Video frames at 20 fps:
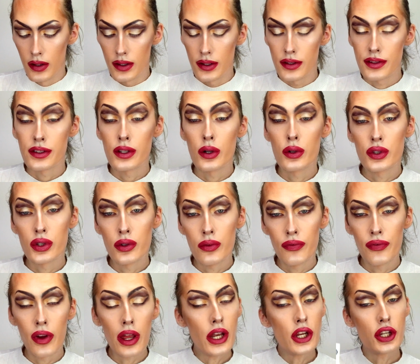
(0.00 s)
So to
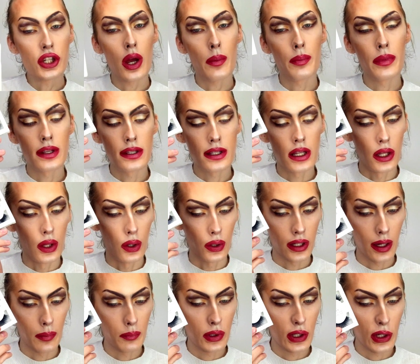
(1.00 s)
finish up this
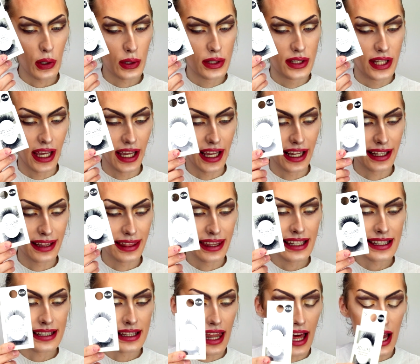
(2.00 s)
look, I'm using
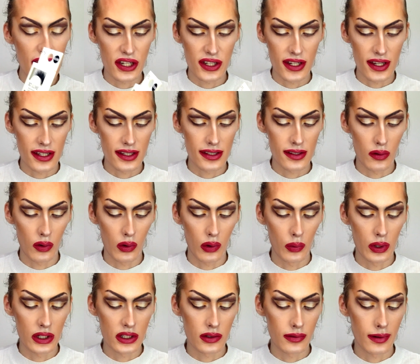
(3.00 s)
these lashes,
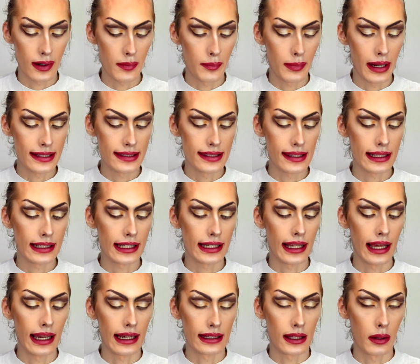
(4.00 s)
which were basically
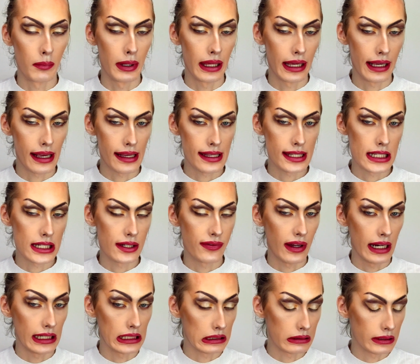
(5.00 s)
like the biggest,
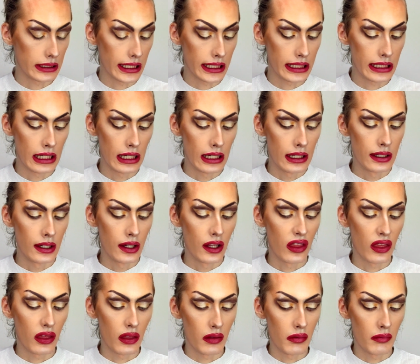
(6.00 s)
feathery,
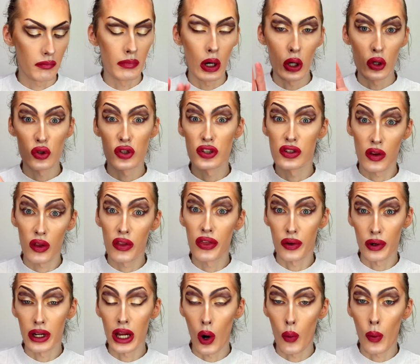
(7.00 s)
most
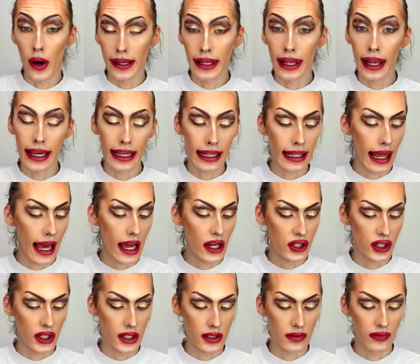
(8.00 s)
301 like
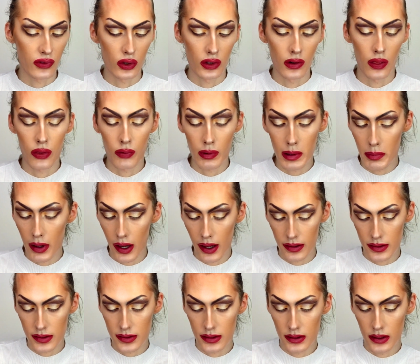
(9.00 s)
lashes for
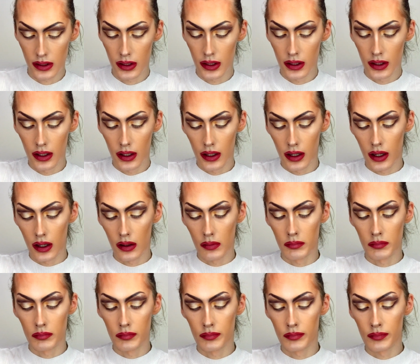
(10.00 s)
$3.
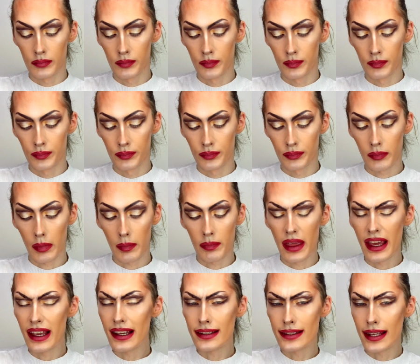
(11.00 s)
And
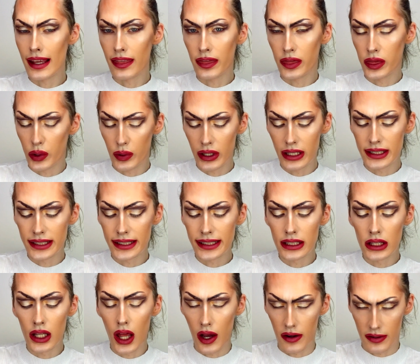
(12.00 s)
they said 3D
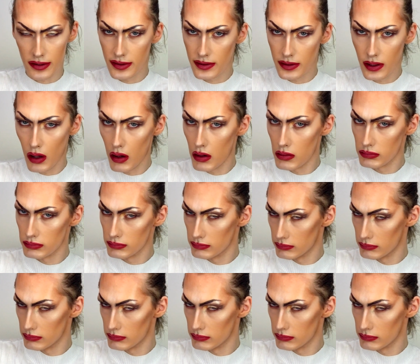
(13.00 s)
Luxe, so